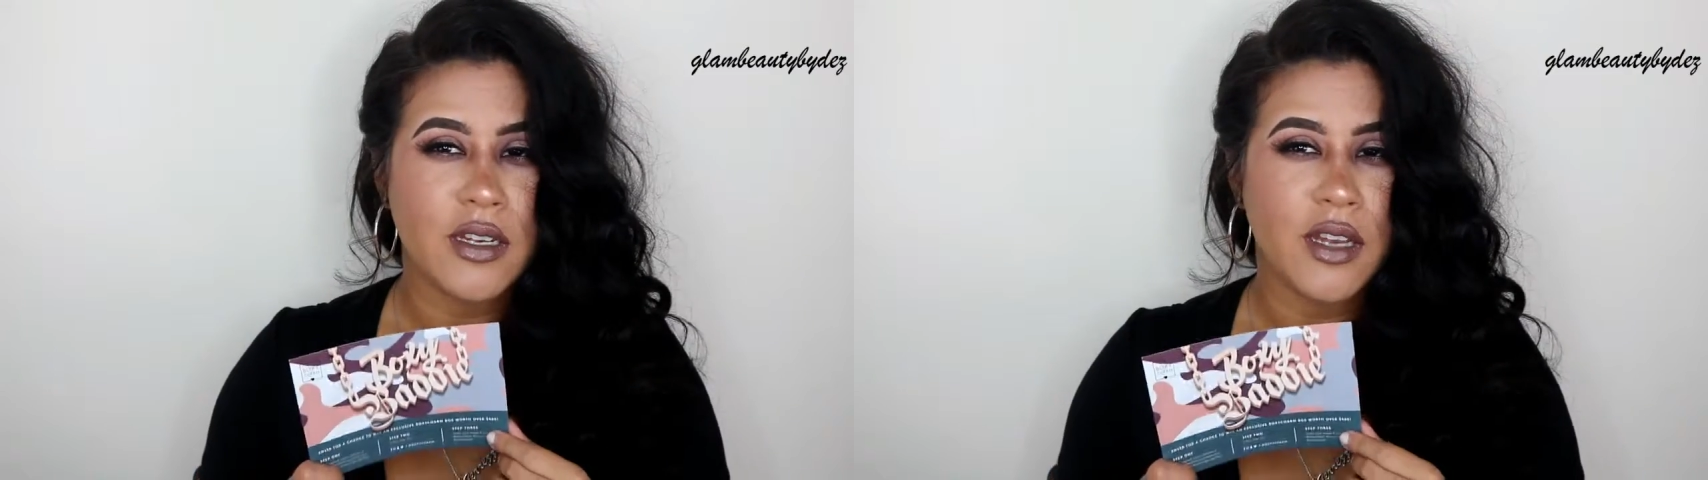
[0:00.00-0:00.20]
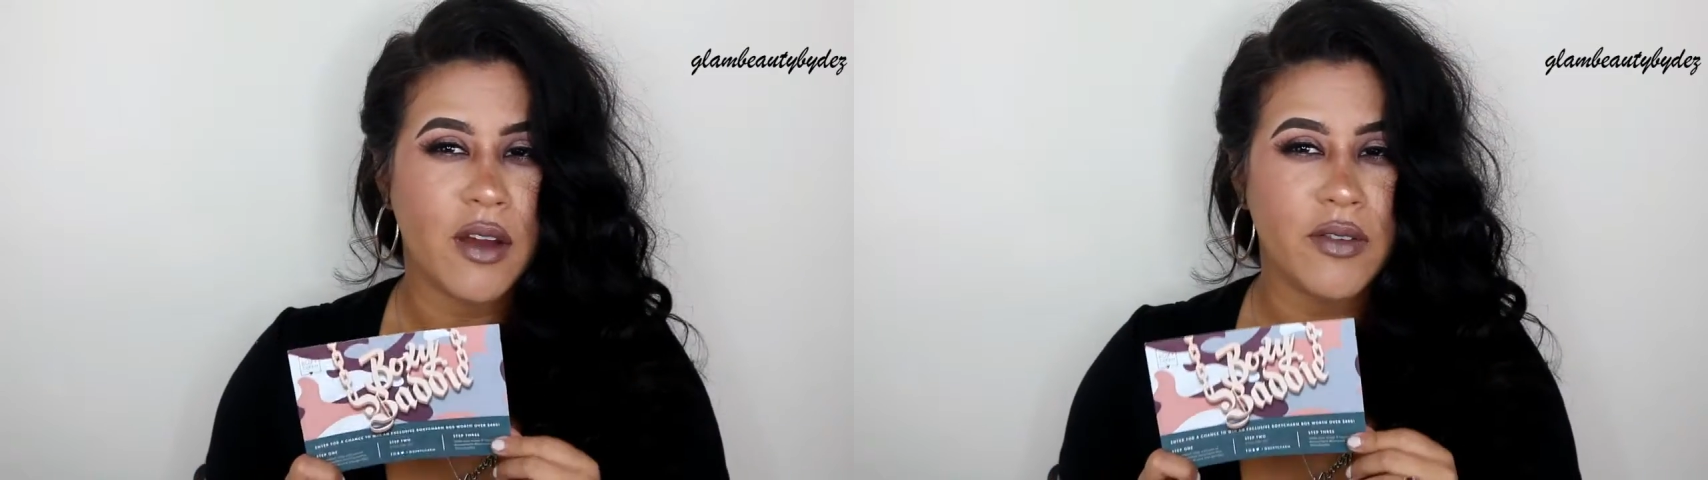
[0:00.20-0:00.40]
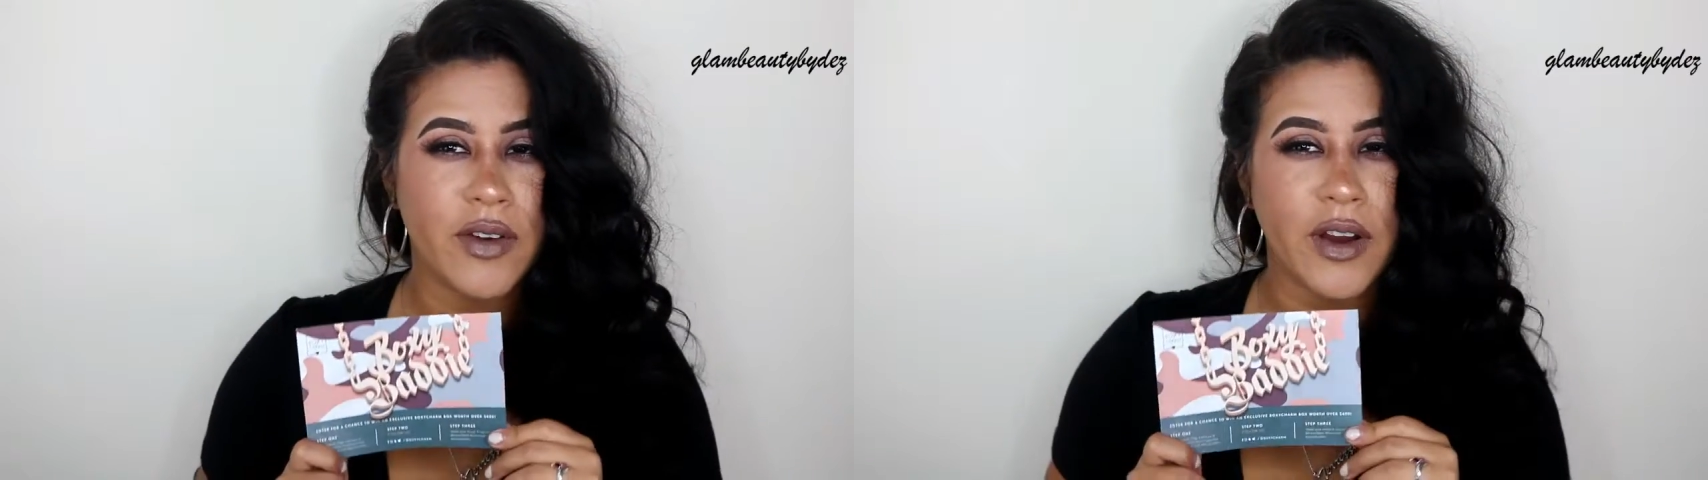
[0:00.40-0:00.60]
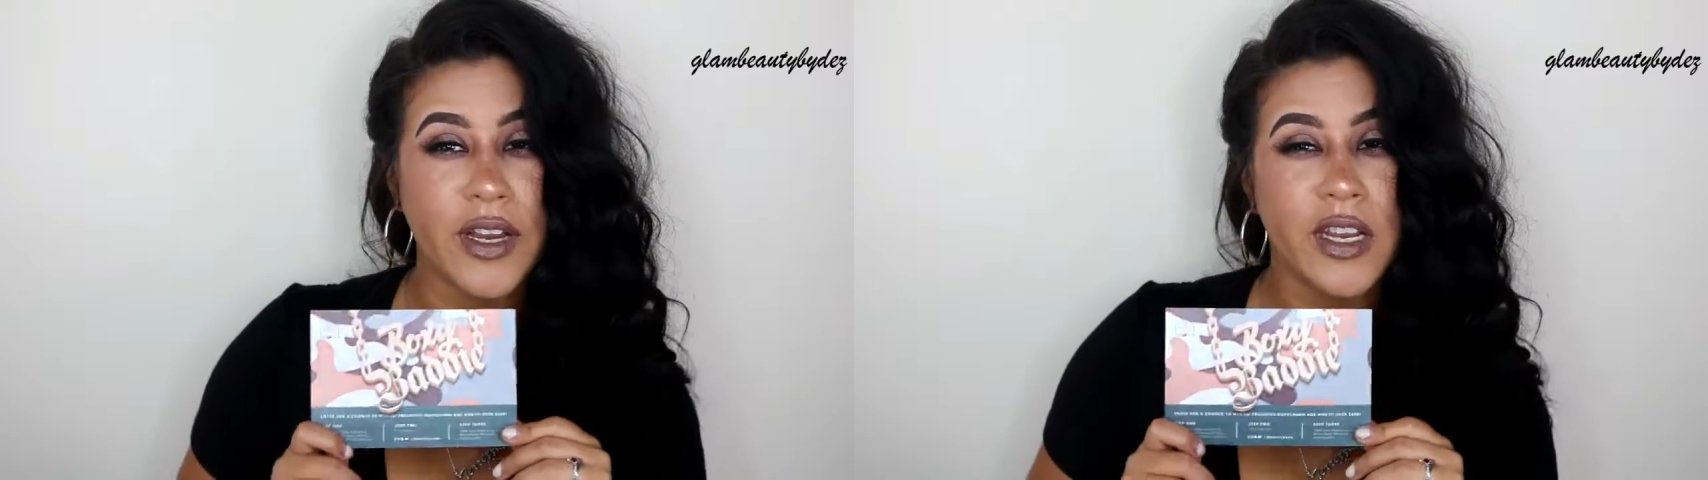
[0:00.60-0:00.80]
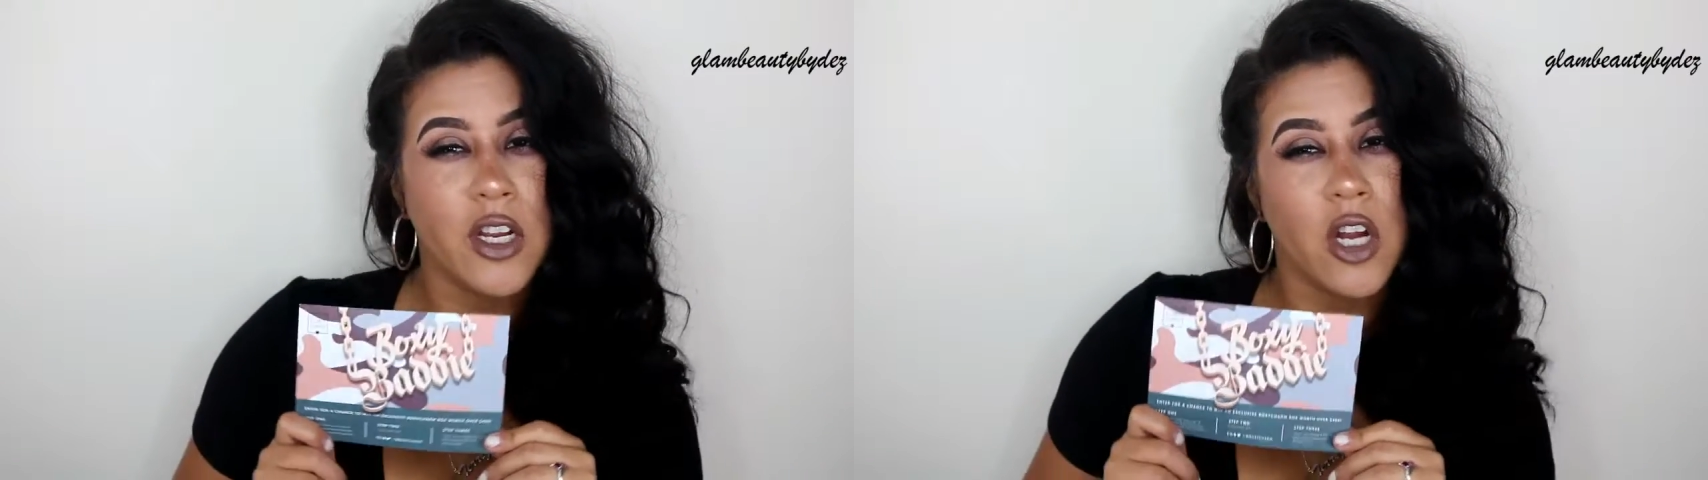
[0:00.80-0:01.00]
not
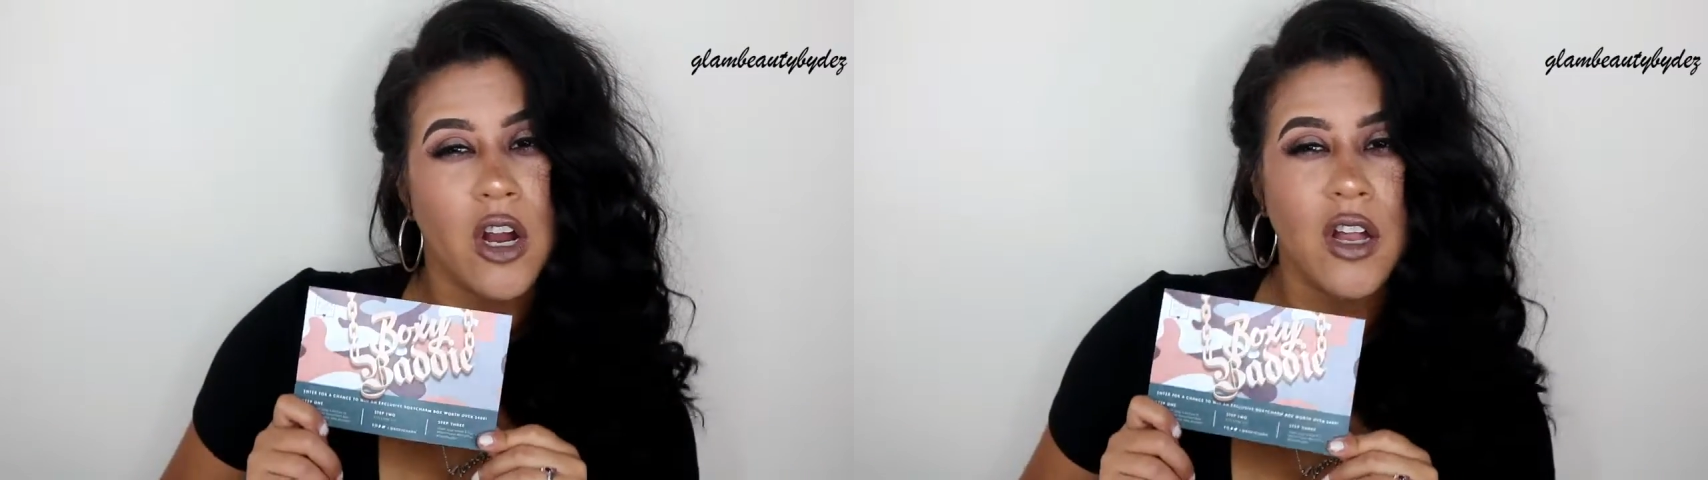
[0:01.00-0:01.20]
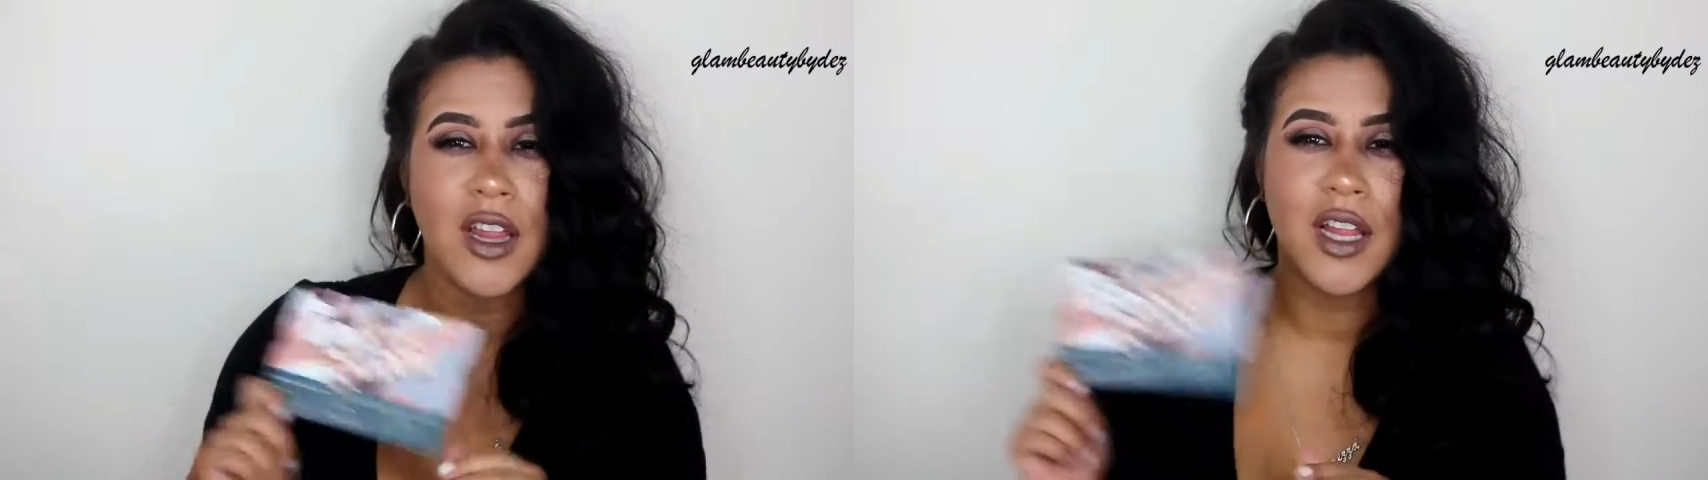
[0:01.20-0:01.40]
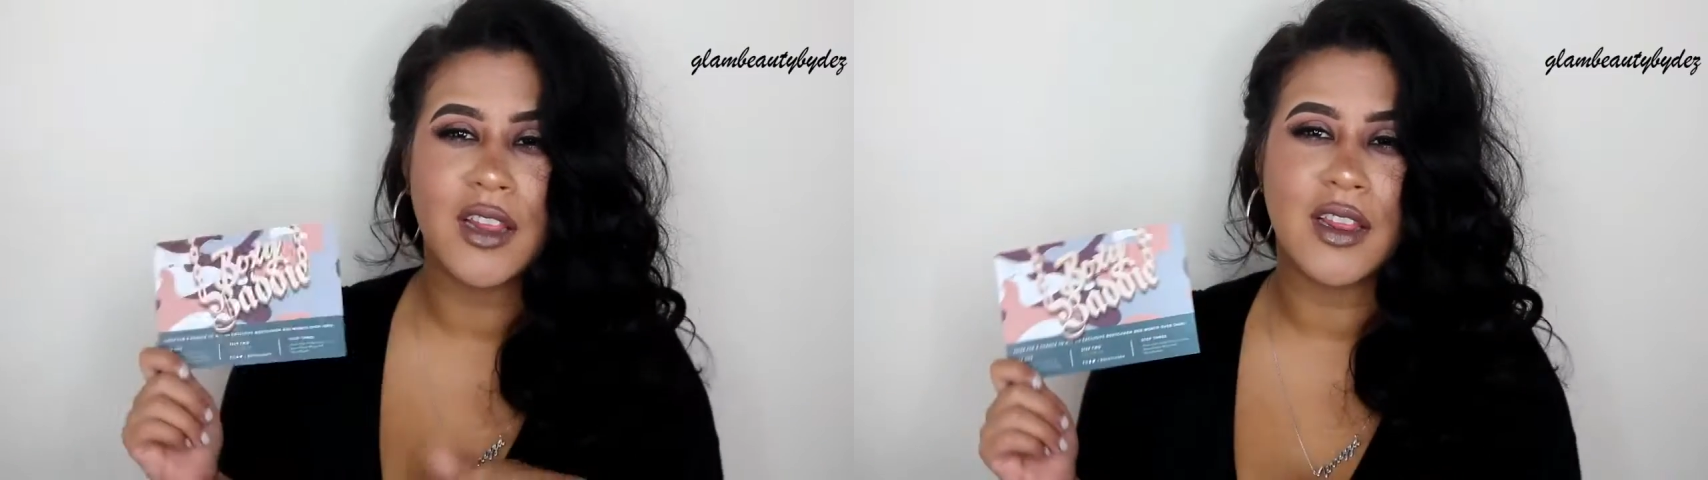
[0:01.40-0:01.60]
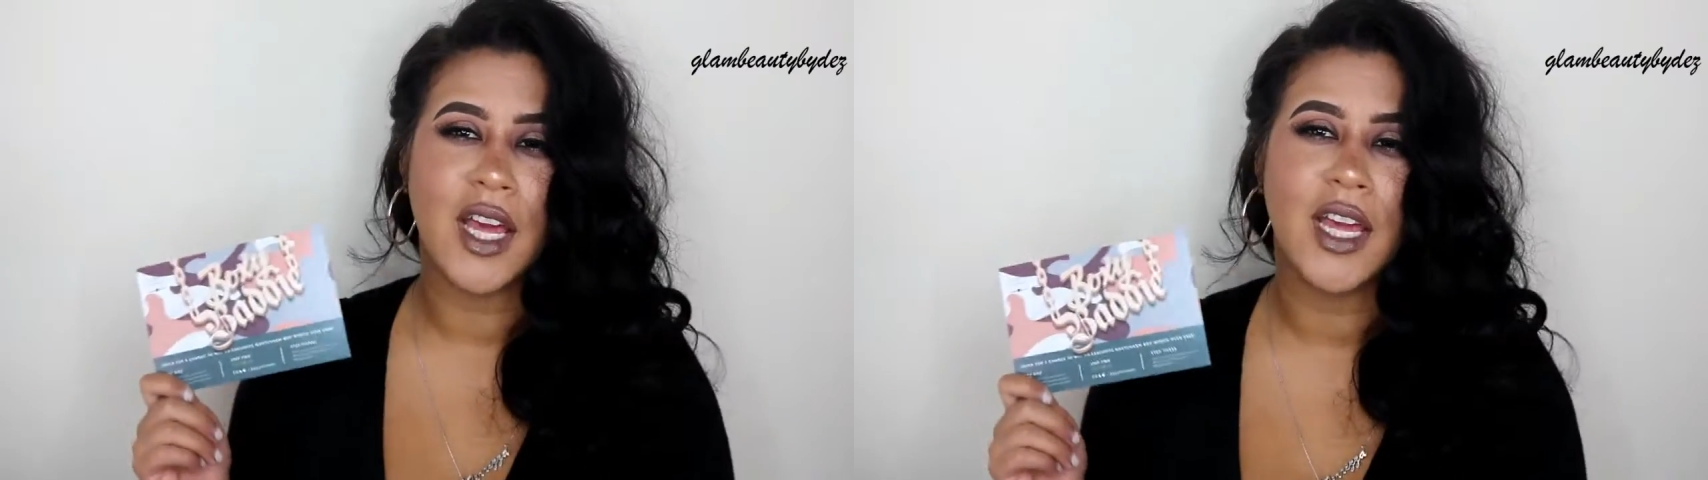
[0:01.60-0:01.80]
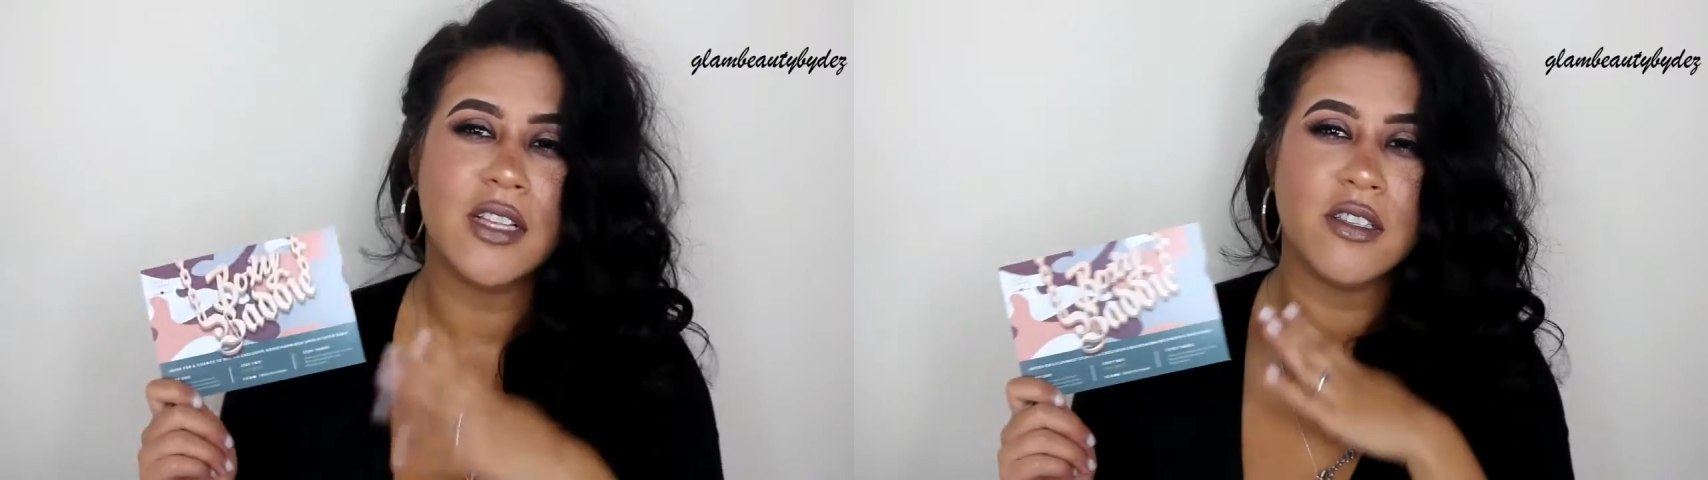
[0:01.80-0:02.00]
very girly and
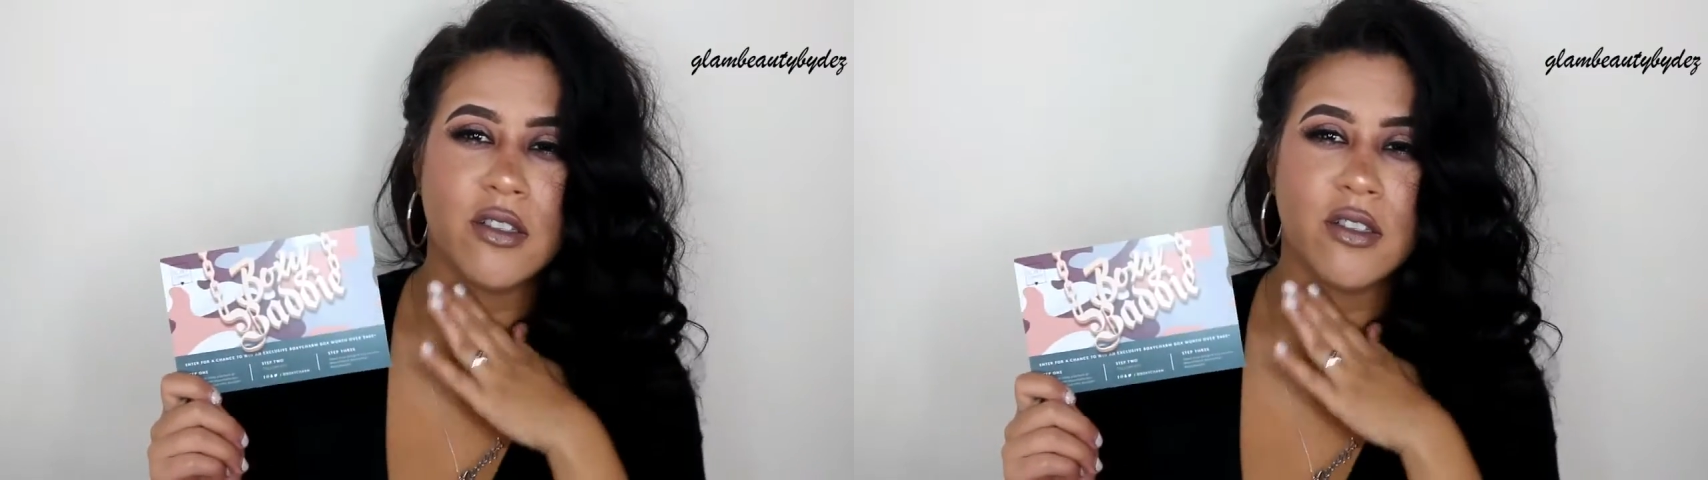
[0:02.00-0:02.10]
light.